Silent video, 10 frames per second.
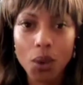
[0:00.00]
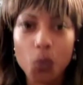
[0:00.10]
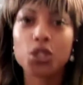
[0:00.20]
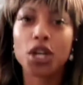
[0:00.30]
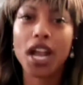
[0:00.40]

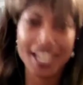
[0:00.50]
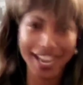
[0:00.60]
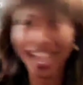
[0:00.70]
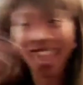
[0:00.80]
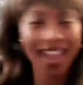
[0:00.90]
We're trying to
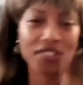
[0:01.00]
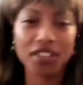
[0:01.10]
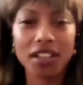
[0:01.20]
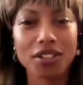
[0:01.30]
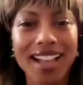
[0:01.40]
not have
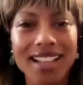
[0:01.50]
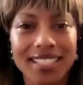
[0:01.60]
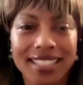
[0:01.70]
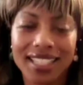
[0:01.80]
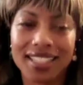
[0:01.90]
another
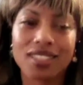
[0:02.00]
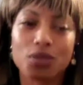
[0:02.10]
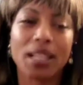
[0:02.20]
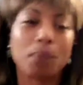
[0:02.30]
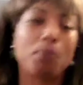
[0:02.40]
Nazi thing. That's
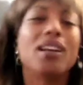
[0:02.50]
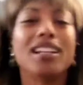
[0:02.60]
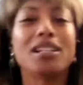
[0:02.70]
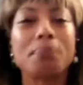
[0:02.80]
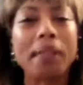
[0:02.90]
why they put
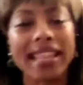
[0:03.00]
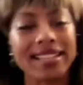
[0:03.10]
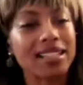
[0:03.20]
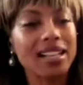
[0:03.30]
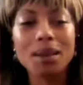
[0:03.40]
it in
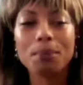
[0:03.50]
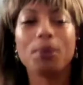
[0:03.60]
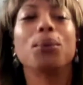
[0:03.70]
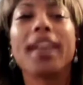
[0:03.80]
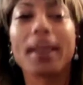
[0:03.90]
place.
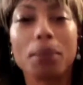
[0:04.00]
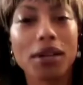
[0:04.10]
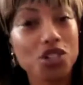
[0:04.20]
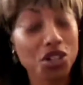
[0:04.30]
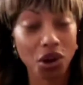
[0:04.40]
But we got a
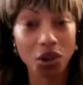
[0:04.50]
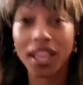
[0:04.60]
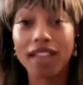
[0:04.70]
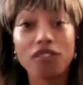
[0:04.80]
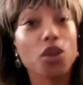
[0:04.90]
bunch of y'all
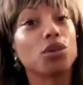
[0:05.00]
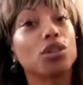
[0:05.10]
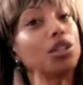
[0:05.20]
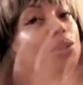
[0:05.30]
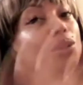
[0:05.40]
that have no
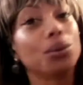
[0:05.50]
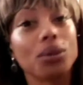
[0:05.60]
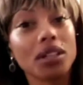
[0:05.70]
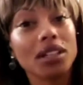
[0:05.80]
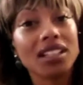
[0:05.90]
clue
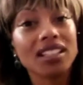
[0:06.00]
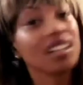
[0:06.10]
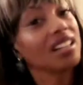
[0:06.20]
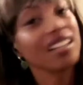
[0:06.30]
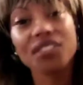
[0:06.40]
that
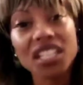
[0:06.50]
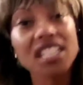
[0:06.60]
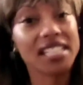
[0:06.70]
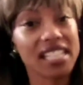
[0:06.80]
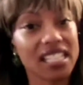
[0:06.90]
it even
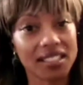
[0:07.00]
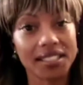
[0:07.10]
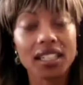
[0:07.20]
exists.